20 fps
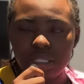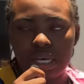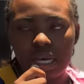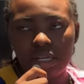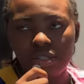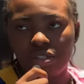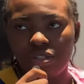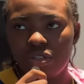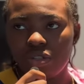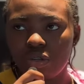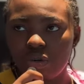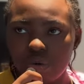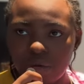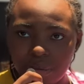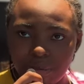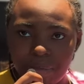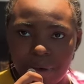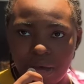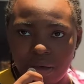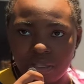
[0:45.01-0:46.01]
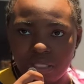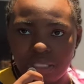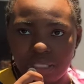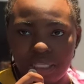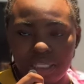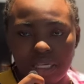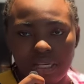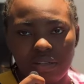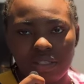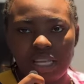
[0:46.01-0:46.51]
How did you go about
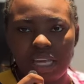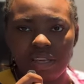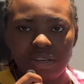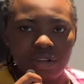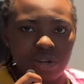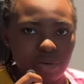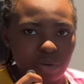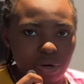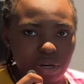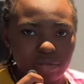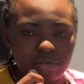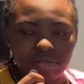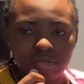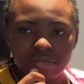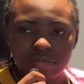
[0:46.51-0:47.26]
it? And I was like, you know what?